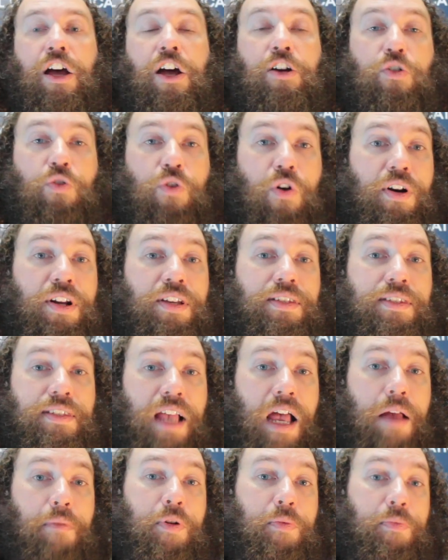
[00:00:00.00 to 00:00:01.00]
Acronis
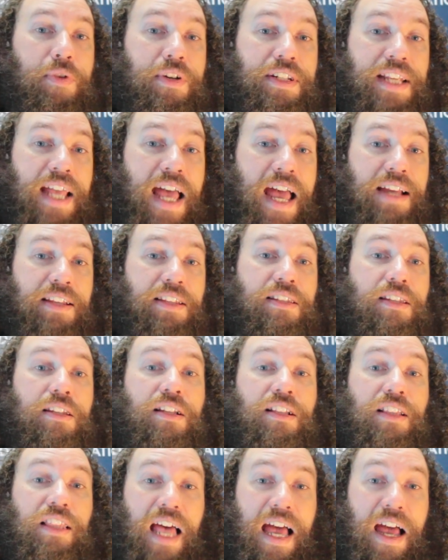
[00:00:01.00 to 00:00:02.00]
Cyber
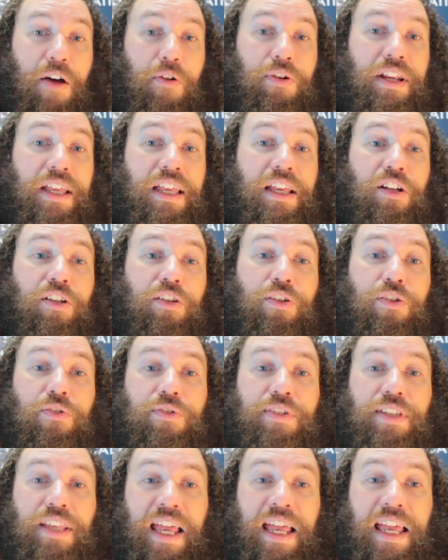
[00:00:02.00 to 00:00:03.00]
Protect Cloud
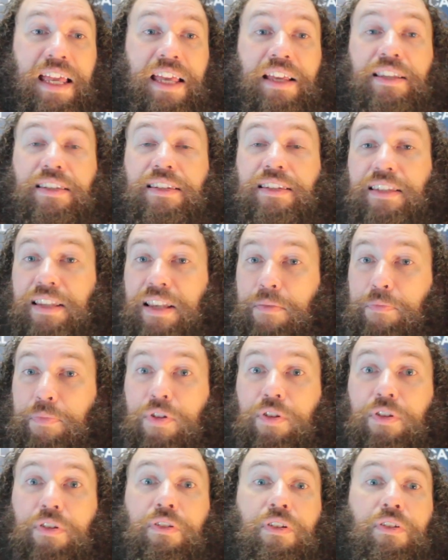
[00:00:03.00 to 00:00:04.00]
includes a
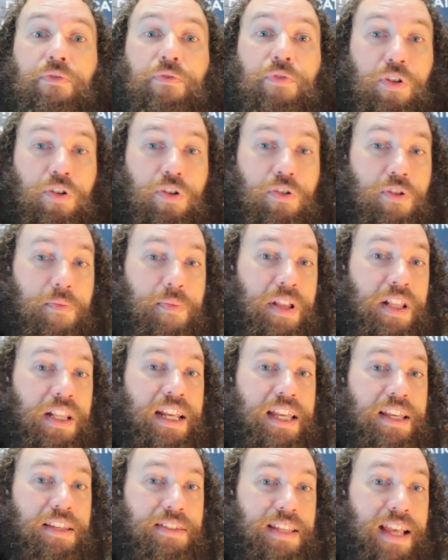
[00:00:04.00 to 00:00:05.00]
simple
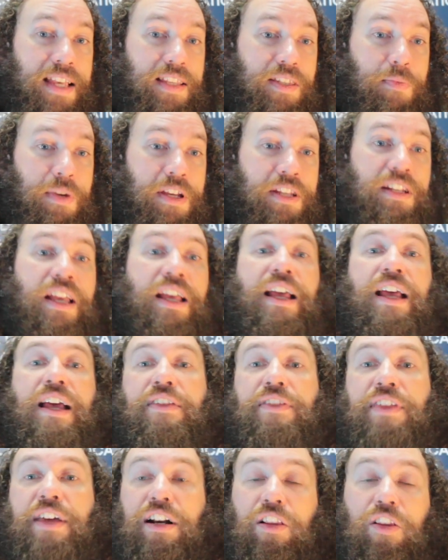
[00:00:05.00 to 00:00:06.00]
vulnerability assessment
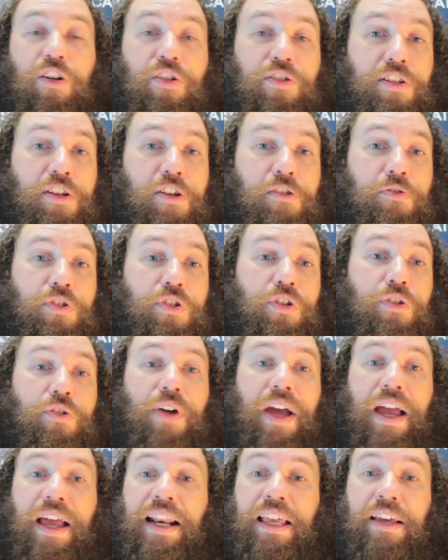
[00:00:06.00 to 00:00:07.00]
that alerts you
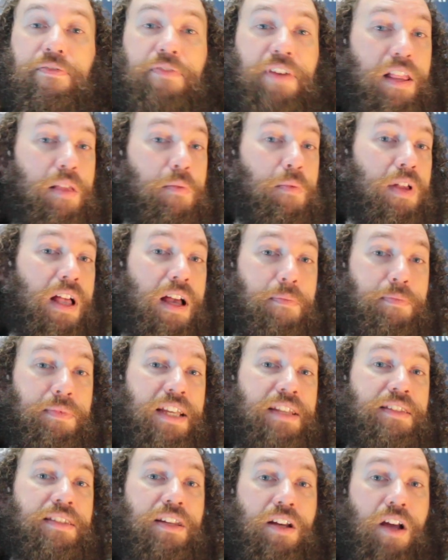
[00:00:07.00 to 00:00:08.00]
to any available
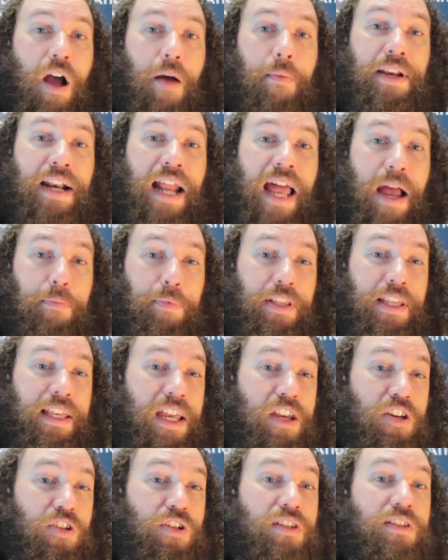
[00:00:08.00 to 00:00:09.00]
updates in common
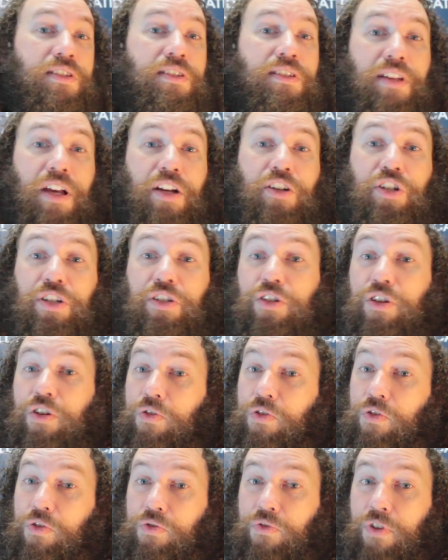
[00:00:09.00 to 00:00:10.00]
applications such as
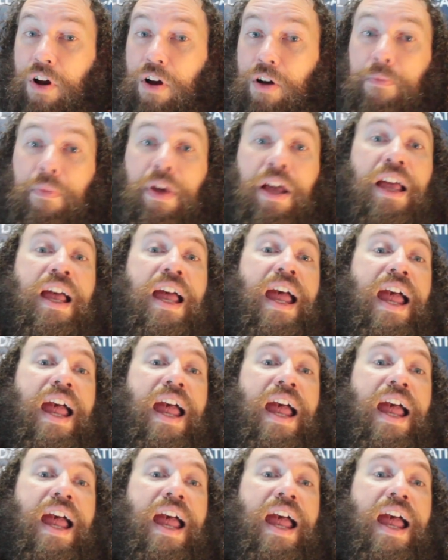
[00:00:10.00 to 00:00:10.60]
Google Chrome,